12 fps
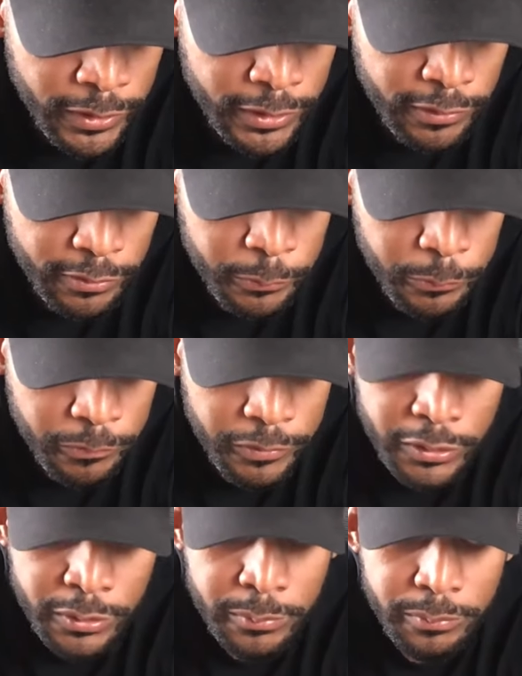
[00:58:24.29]
ran it through
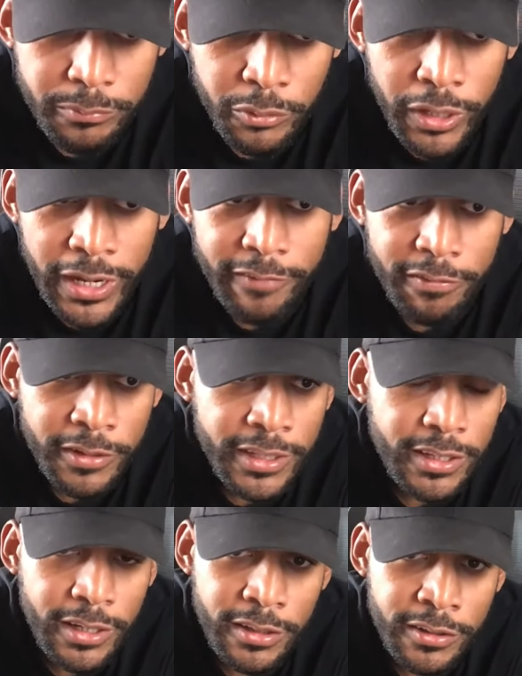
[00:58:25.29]
film. So after they
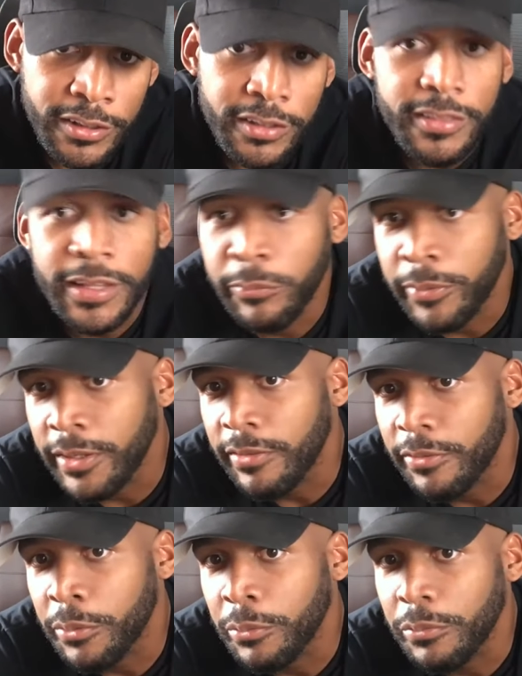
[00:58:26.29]
colored it, they ran
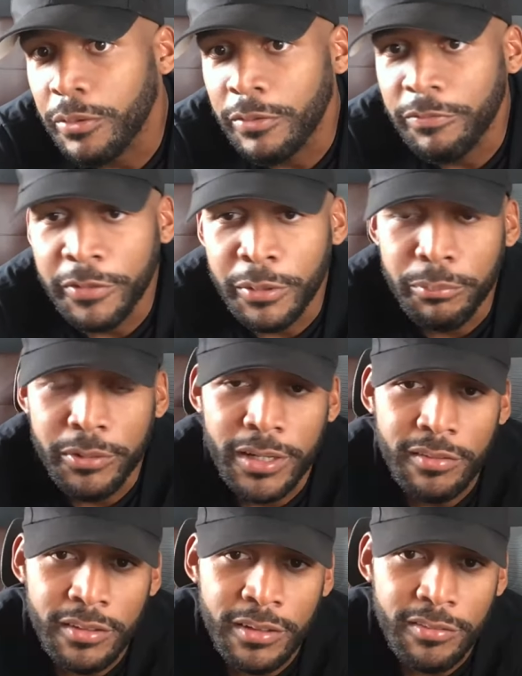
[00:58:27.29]
it through a film
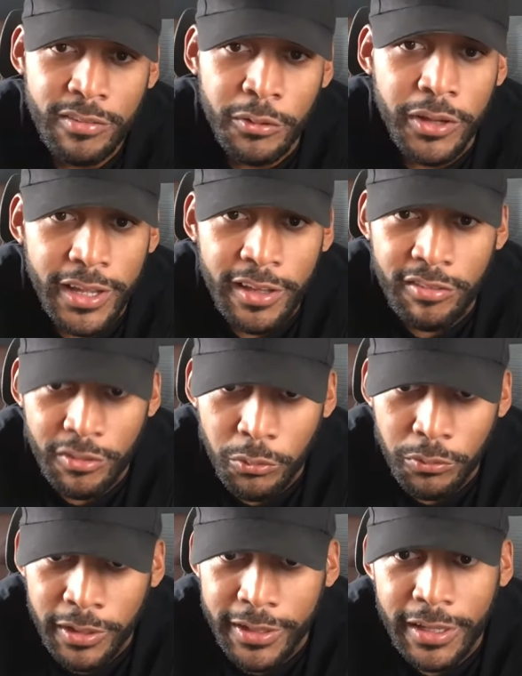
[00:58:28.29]
process. So it has
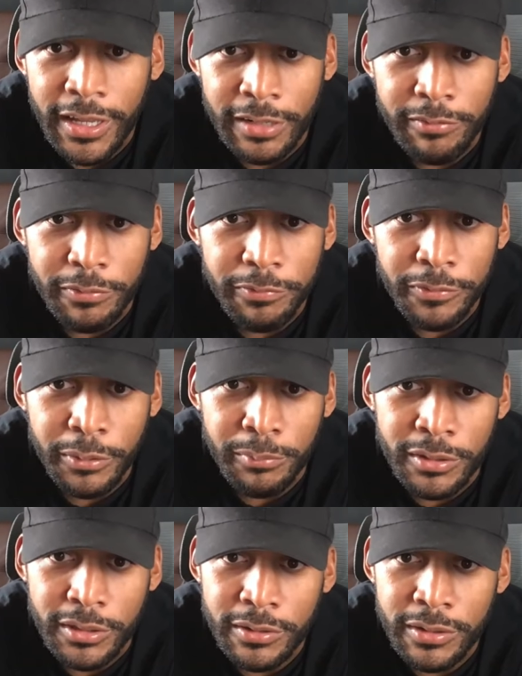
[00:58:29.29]
kind of a
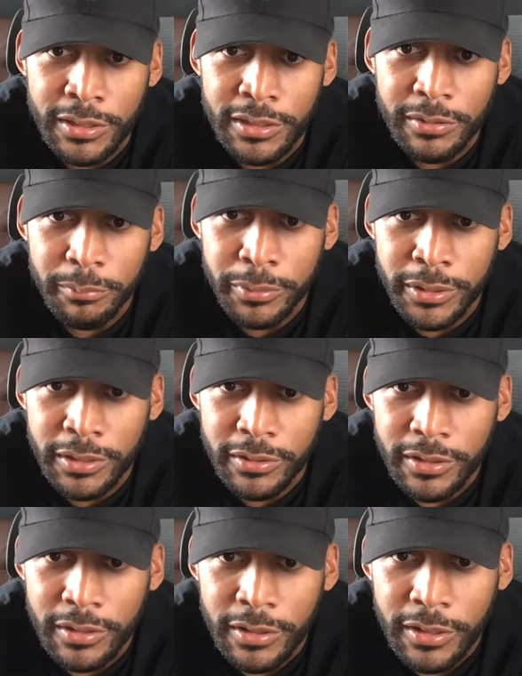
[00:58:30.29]
film look on it. But
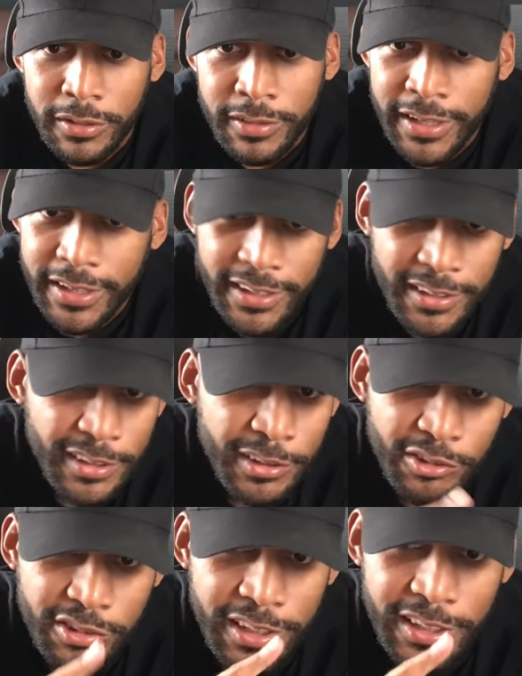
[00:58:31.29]
that
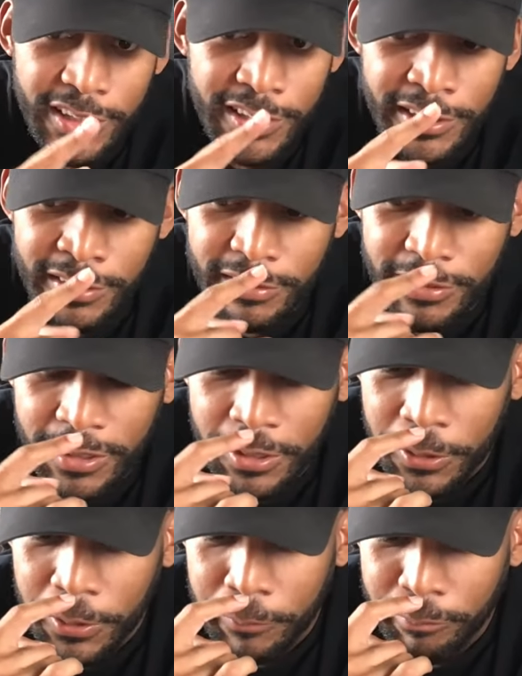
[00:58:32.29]
handheld shakiness.
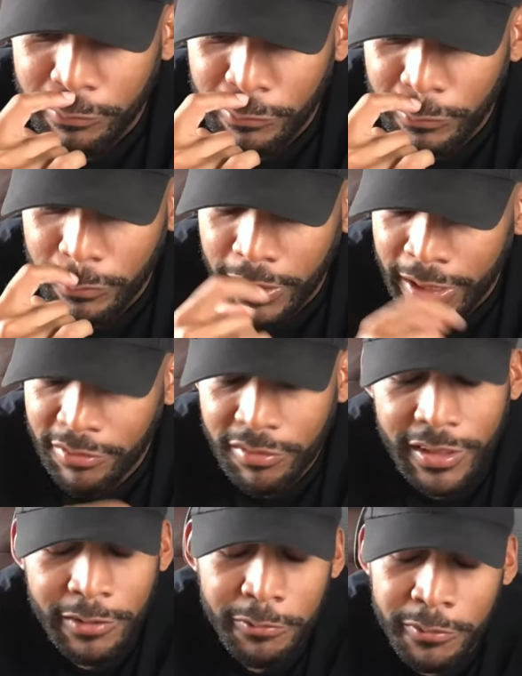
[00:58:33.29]
I
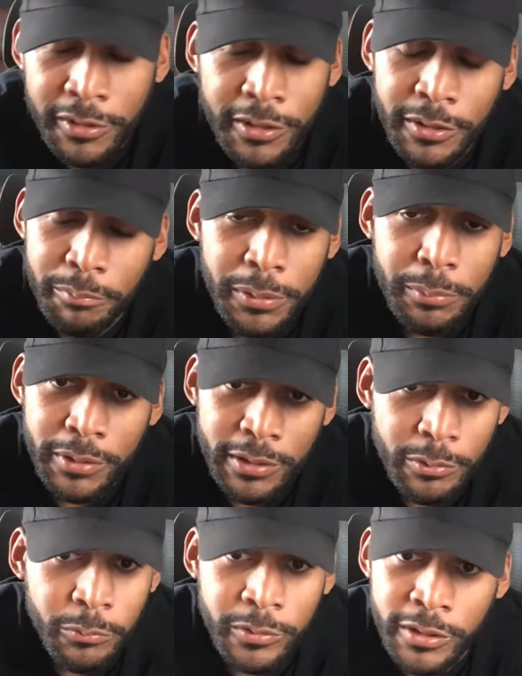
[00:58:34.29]
just have really good people
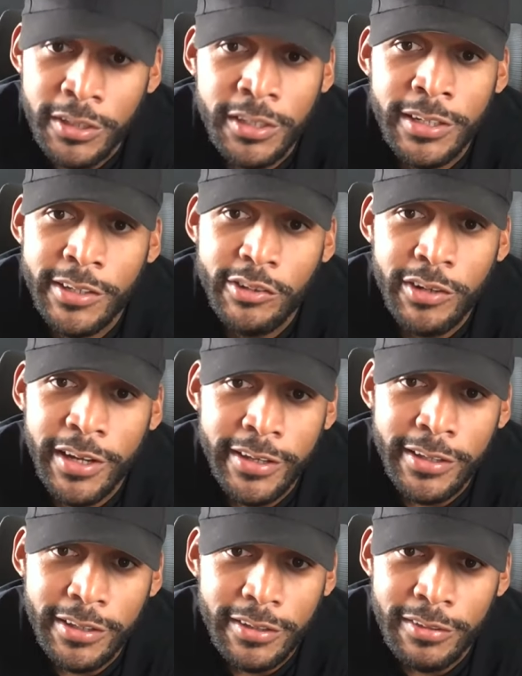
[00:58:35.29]
that are really good at
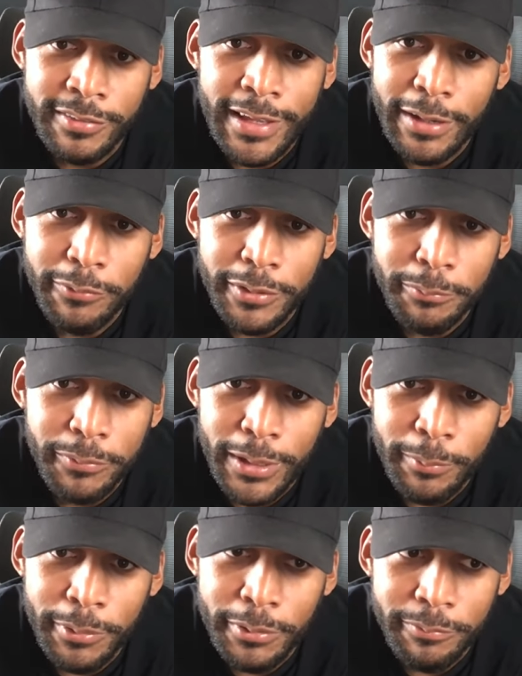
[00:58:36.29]
tracking because that would have
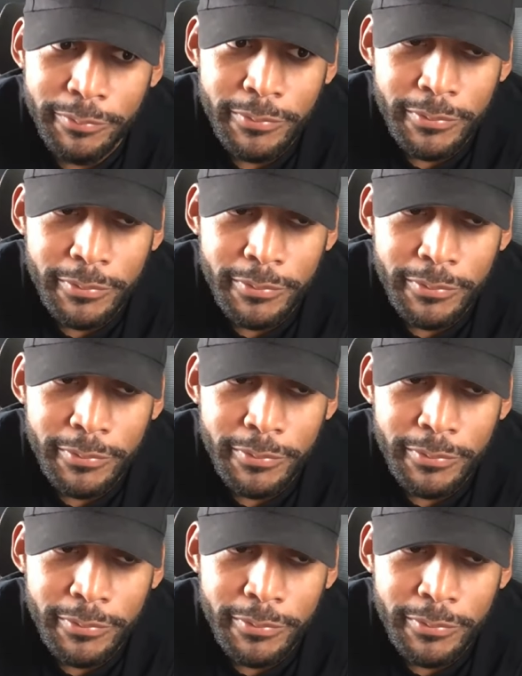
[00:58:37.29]
probably